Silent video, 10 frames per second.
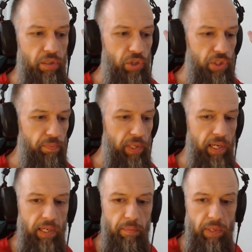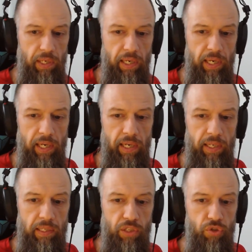just behind me,
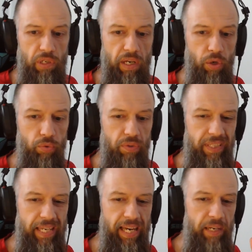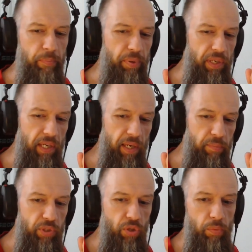and it's now ten p m
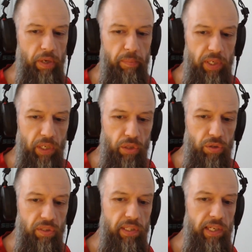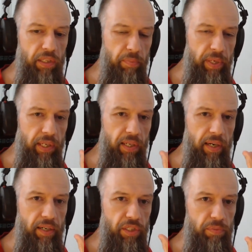so maybe not that many
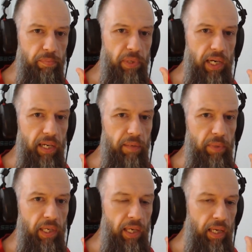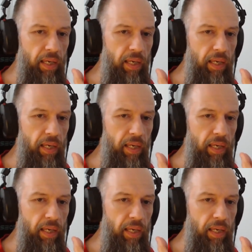cars behind me,